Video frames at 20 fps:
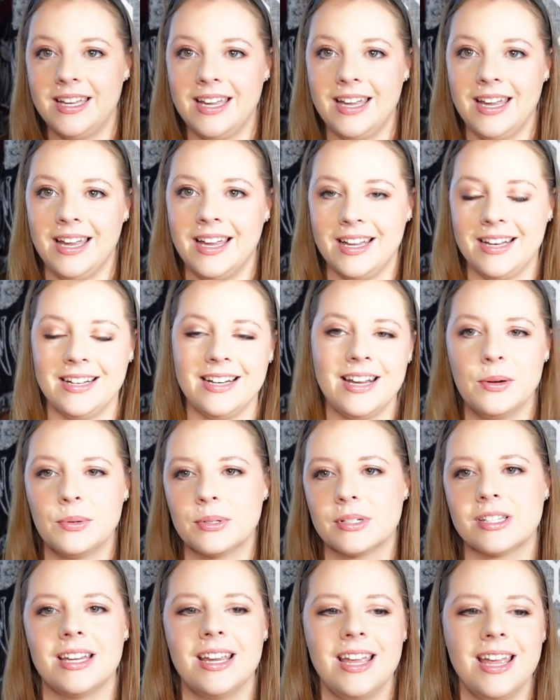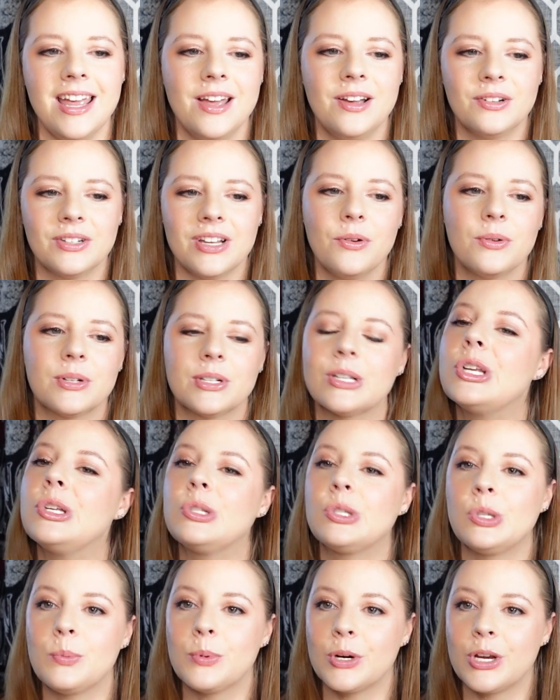And it was
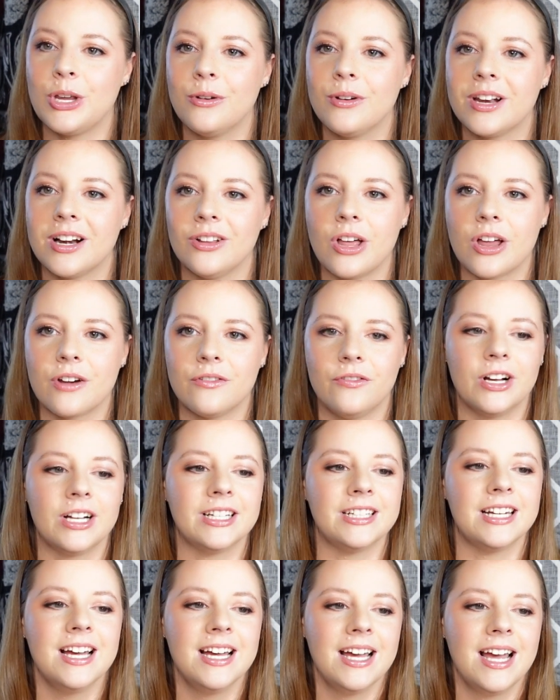super cute and a lot of fun.